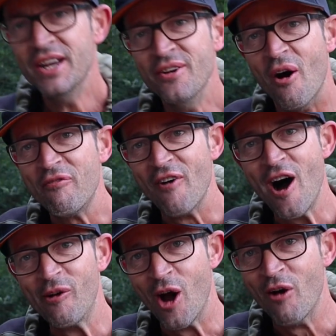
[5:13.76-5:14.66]
not
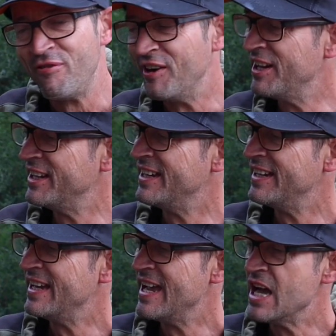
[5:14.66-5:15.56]
far off.
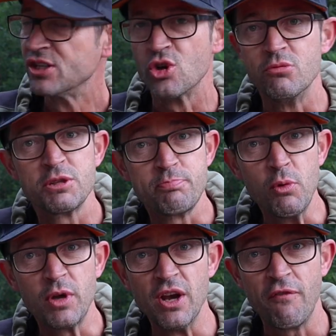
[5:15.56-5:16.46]
Saw them
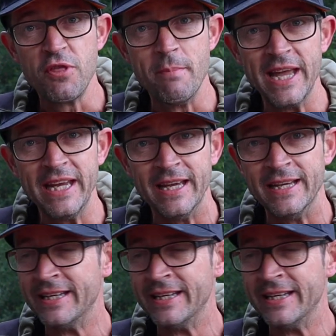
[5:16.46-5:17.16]
spooking off the meat.